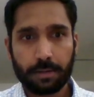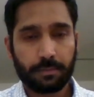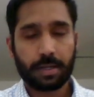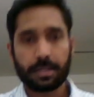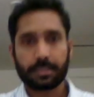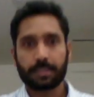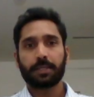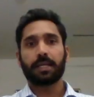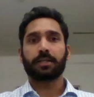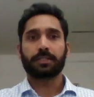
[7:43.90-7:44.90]
We got
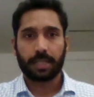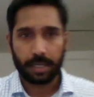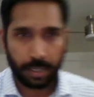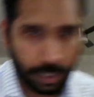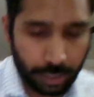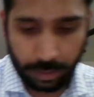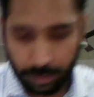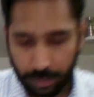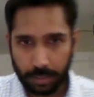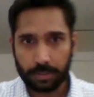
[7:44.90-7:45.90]
something interesting in here.
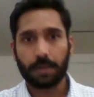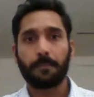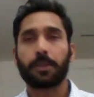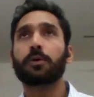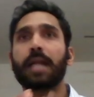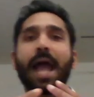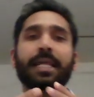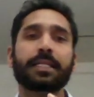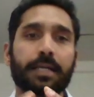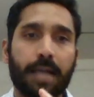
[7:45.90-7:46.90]
There's you could
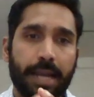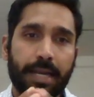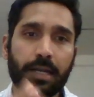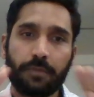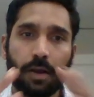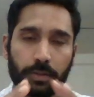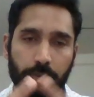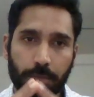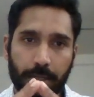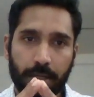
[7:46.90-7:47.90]
either identify all
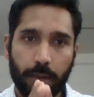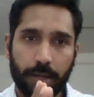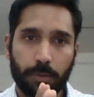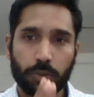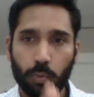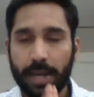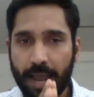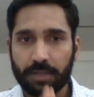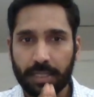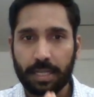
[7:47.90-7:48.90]
those numerical variables one
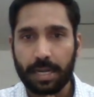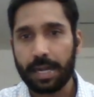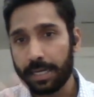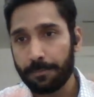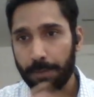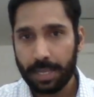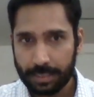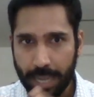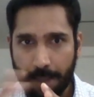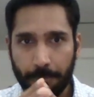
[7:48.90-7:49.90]
after the other and replace
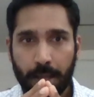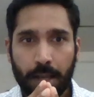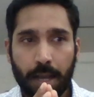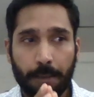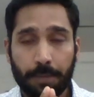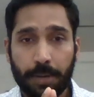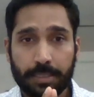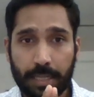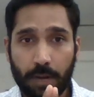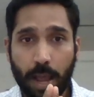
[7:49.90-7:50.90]
them, replace
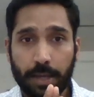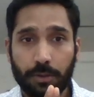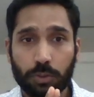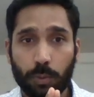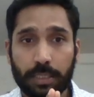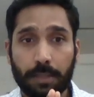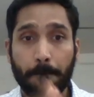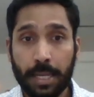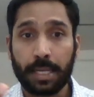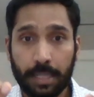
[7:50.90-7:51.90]
the null values with
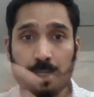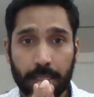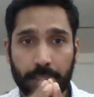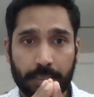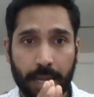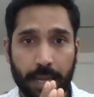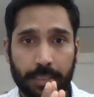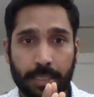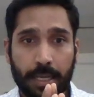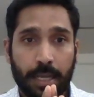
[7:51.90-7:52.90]
mean in this case,